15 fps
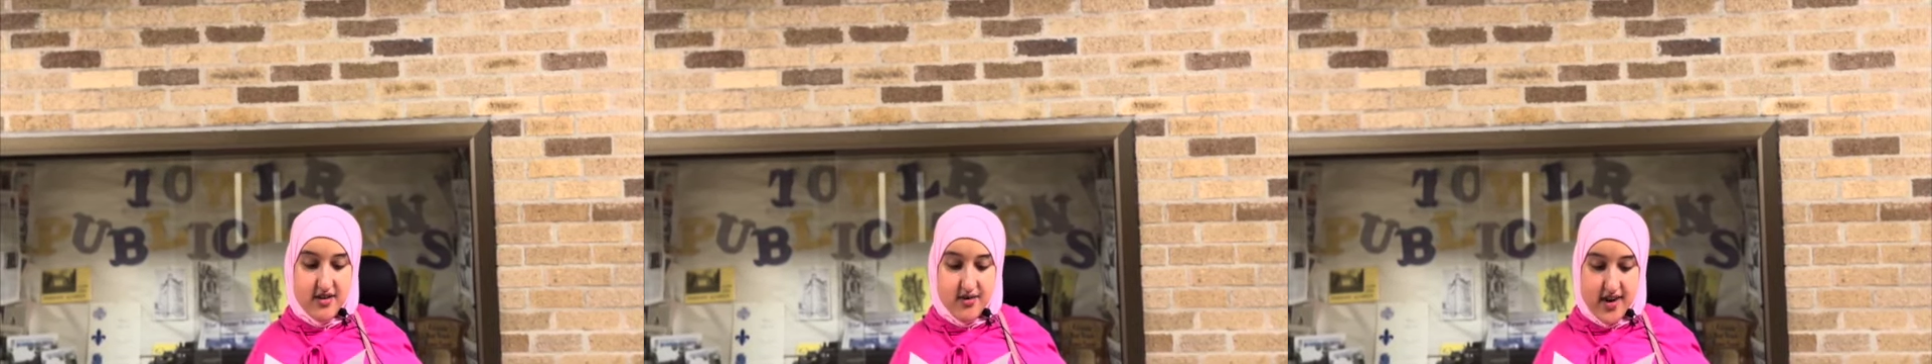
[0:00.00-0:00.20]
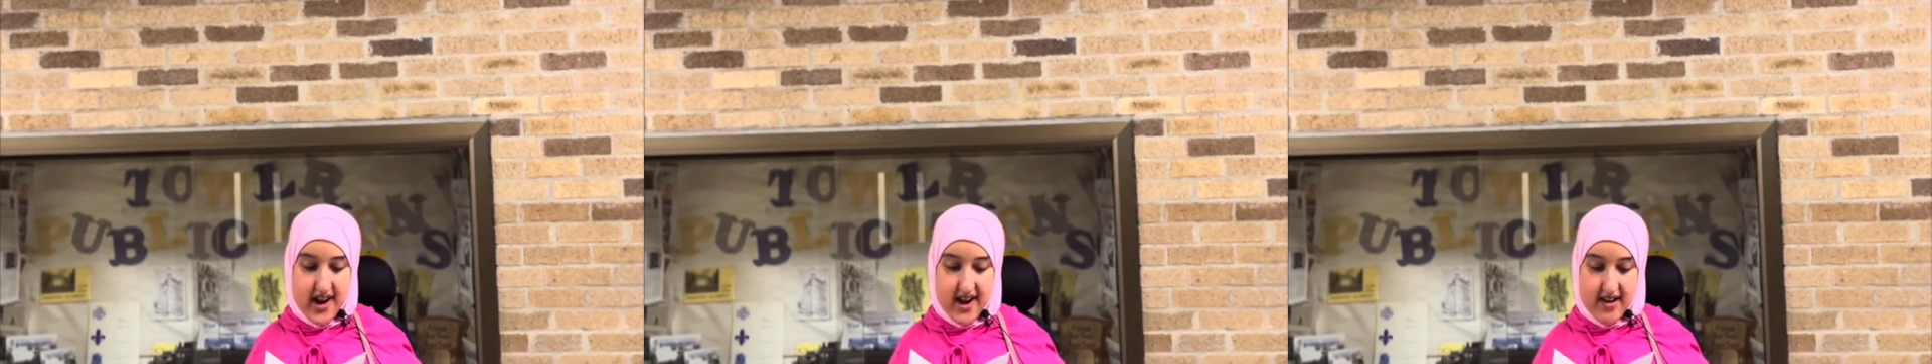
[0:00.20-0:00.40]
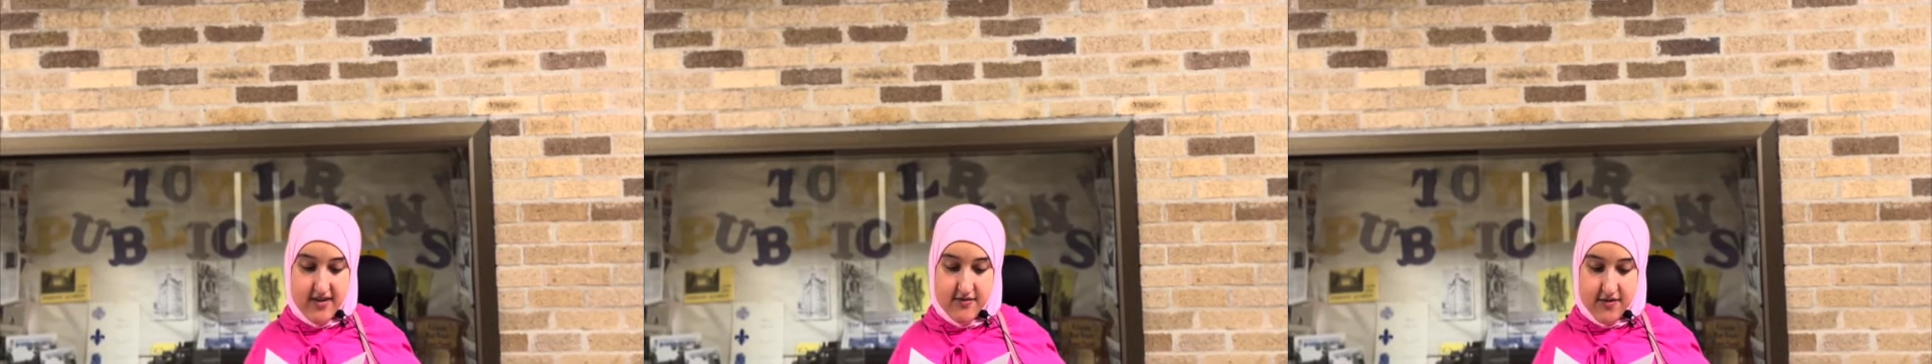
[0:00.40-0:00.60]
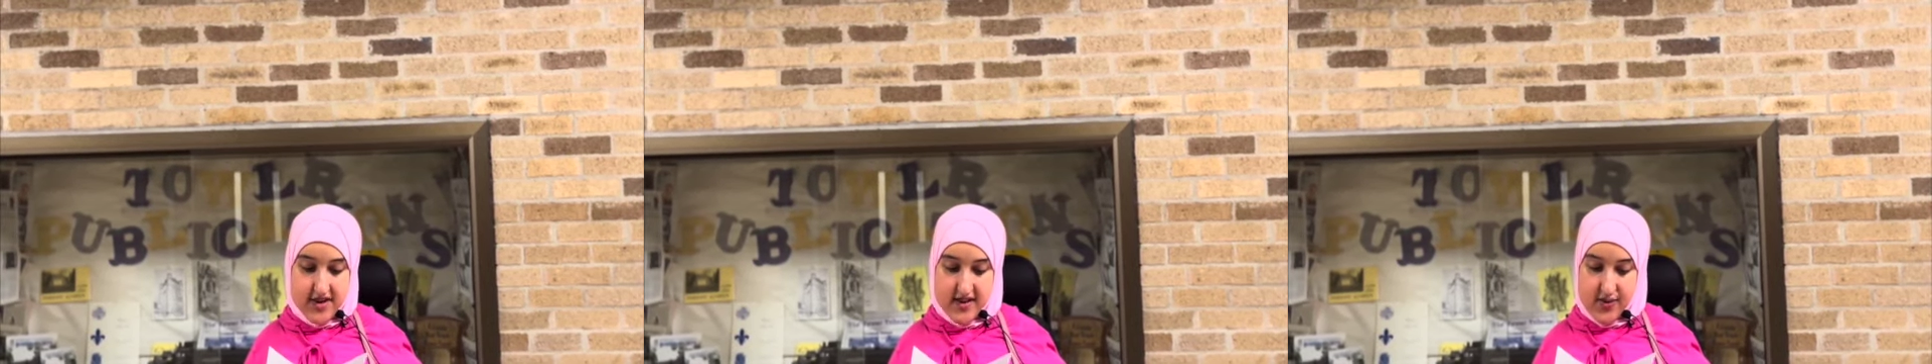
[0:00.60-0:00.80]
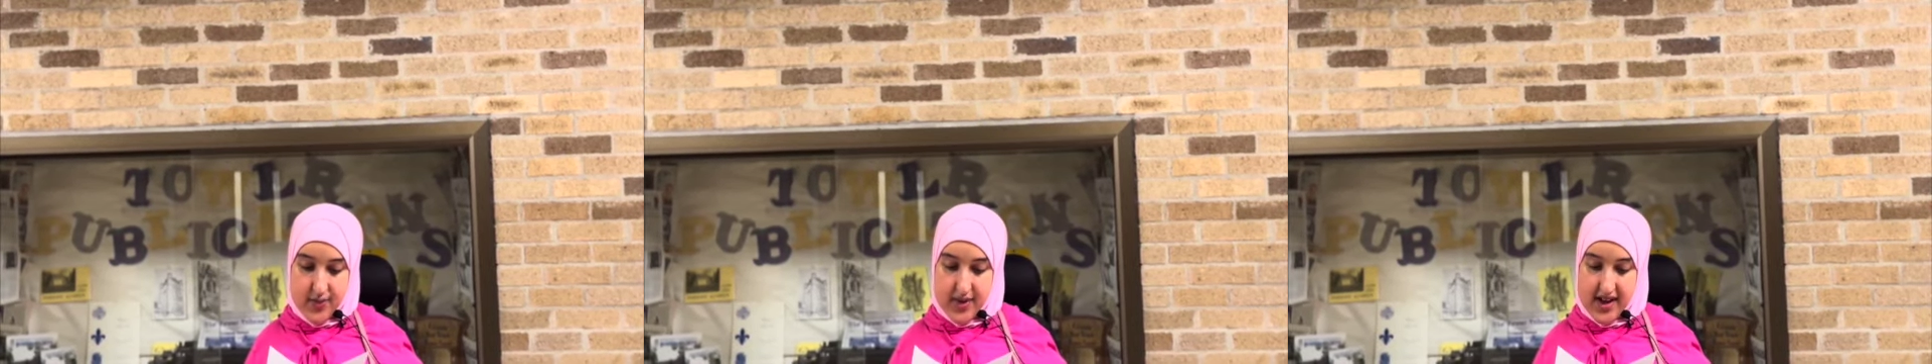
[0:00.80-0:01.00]
rain for
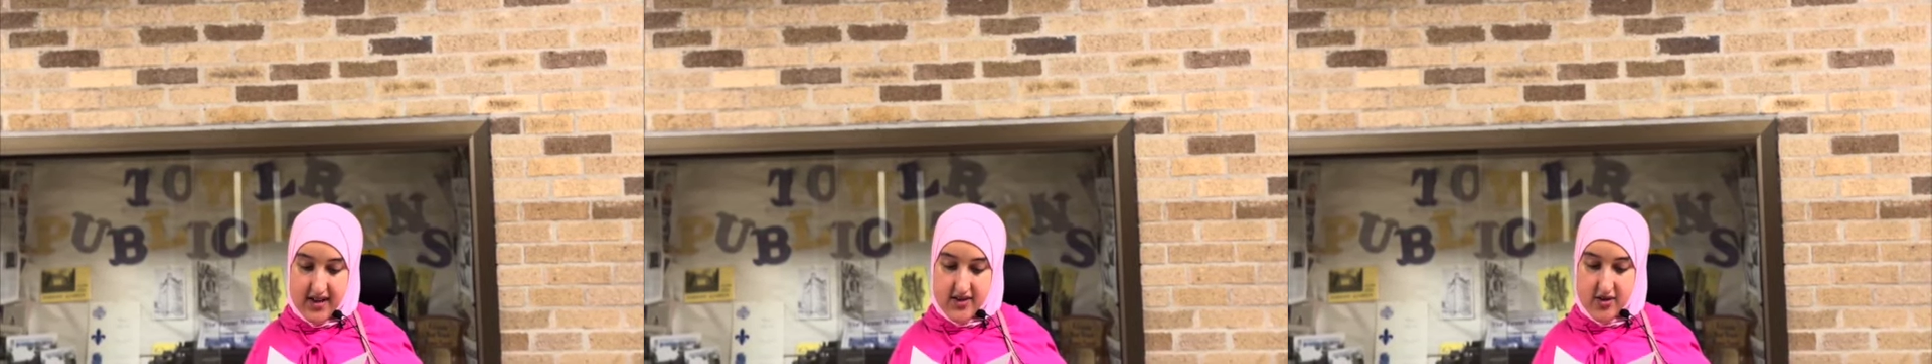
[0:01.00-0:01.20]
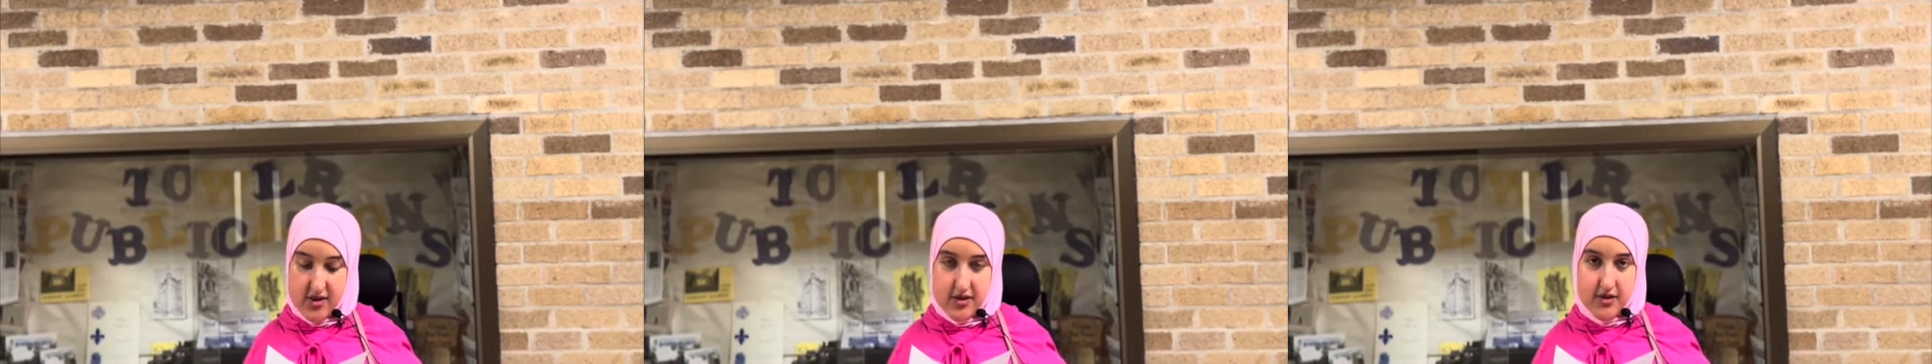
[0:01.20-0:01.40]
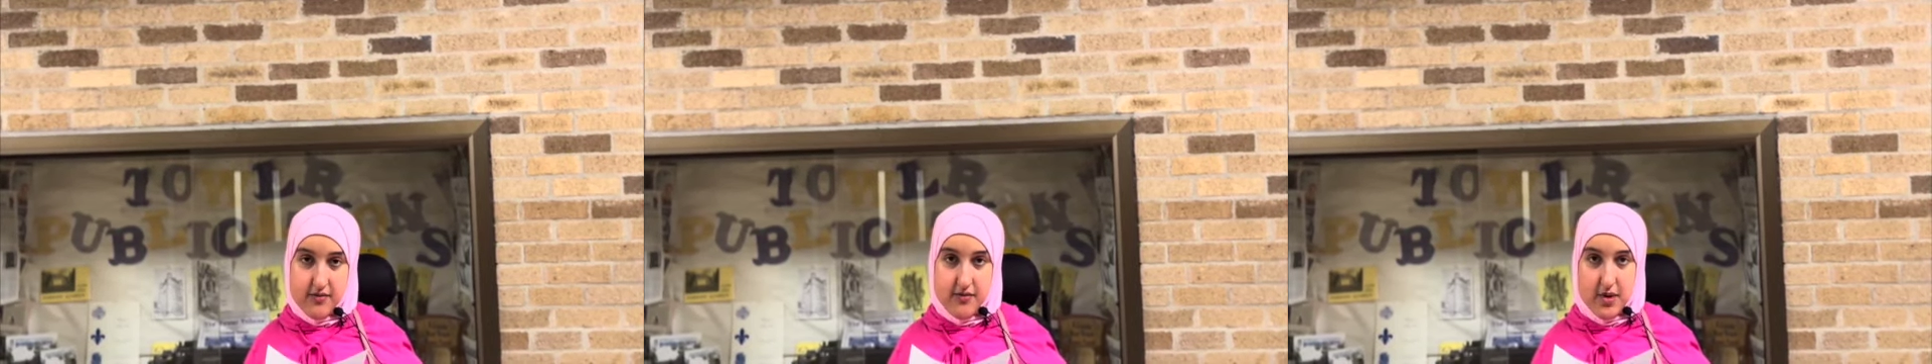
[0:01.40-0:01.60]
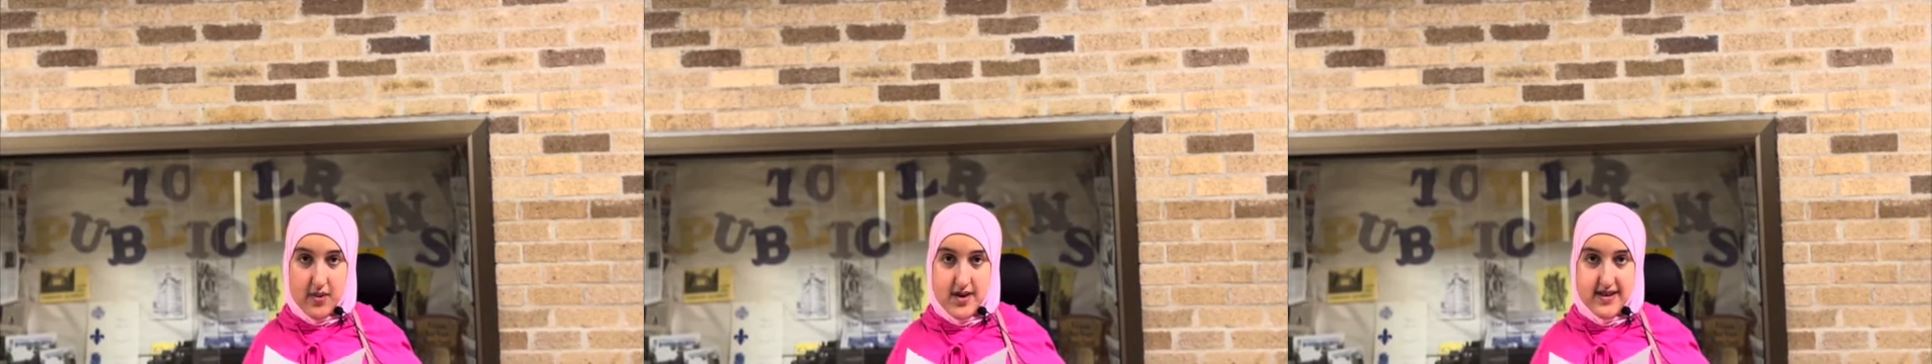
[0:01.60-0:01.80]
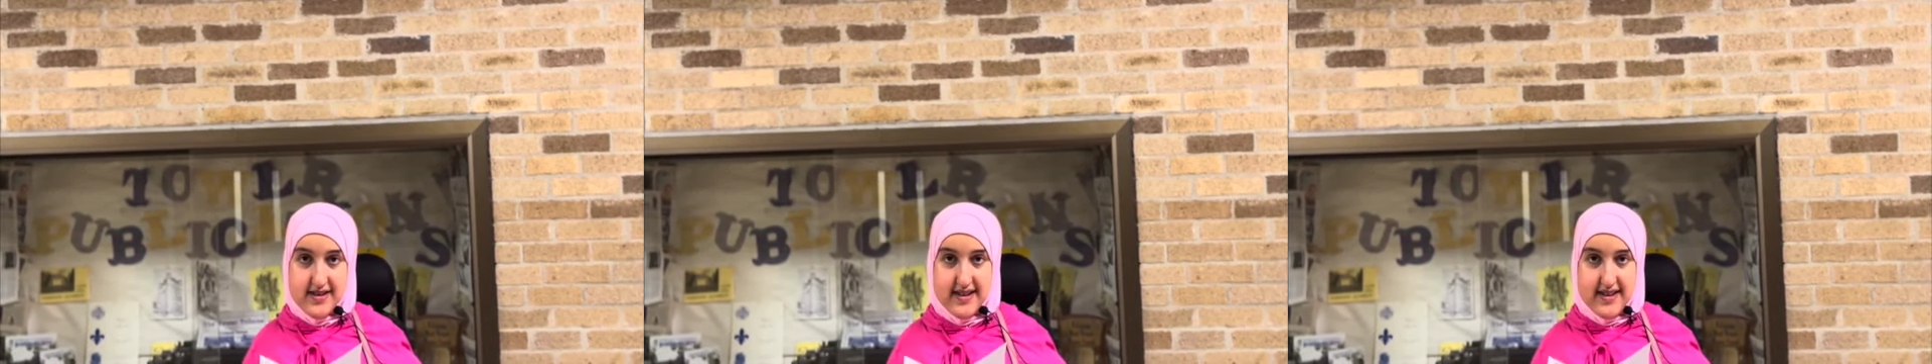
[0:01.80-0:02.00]
this week, so look
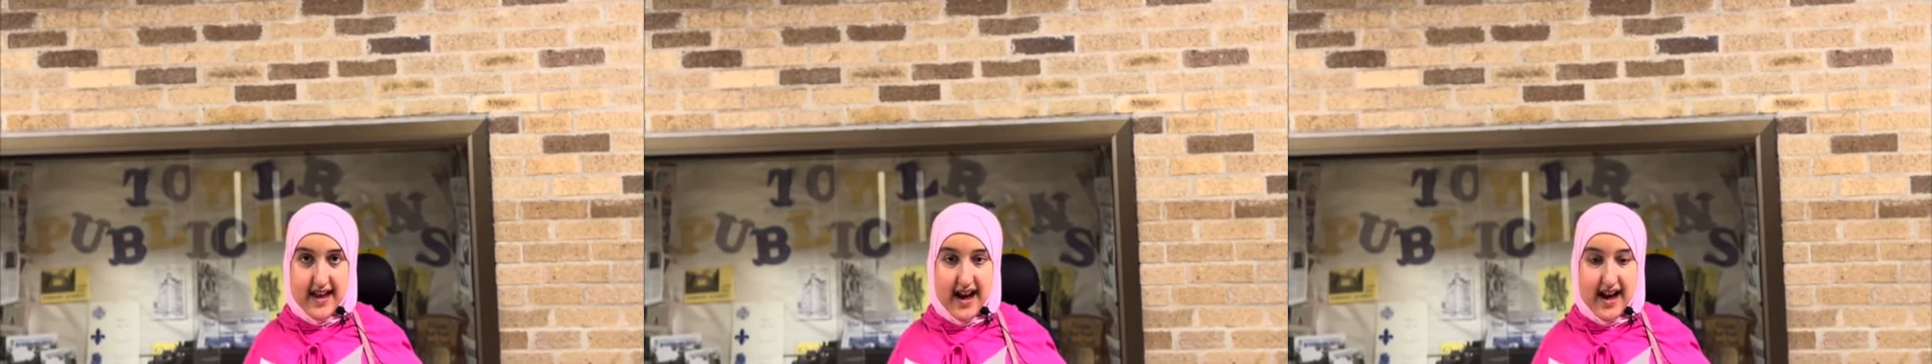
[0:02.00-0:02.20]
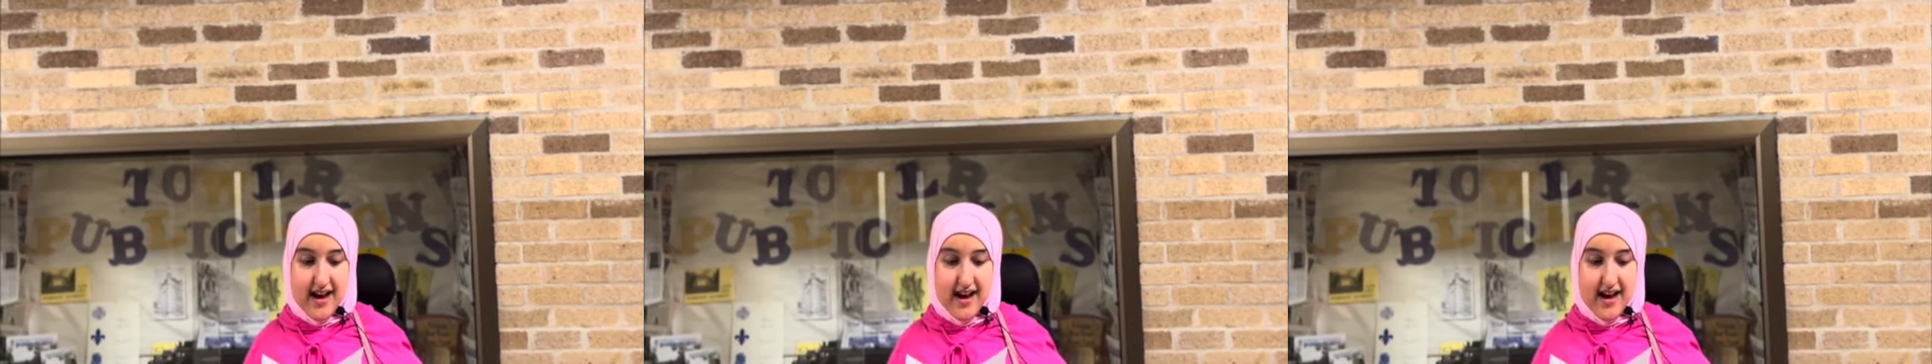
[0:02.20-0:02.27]
forward to that.